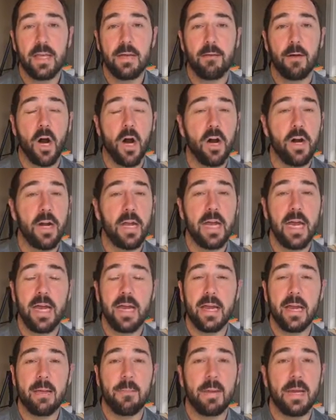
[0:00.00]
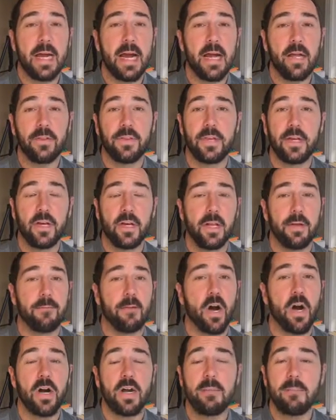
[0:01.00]
They've already been out there.
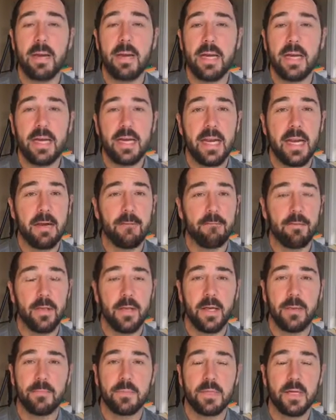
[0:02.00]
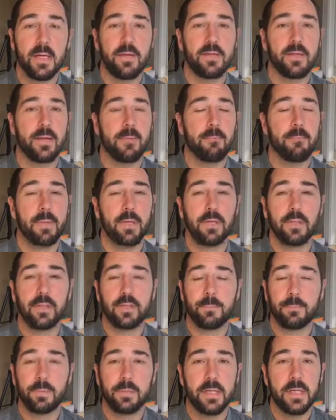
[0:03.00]
They've already made a name for themselves. They
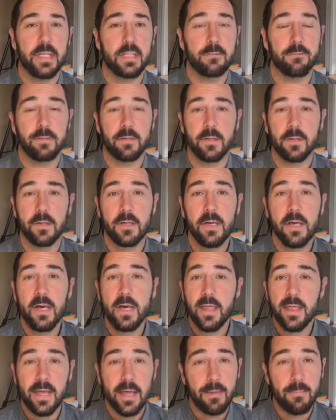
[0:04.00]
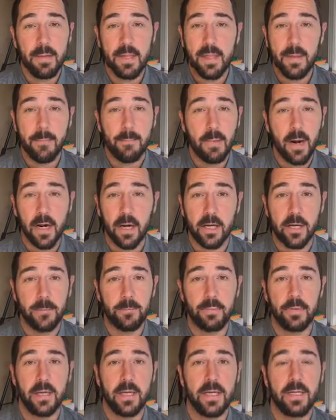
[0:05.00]
built a place for them in the
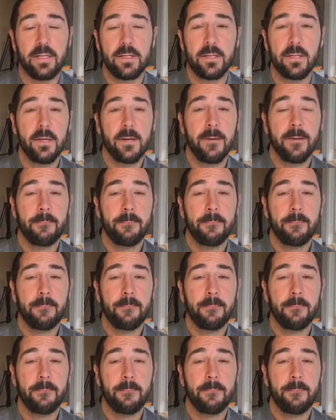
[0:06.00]
marketplace.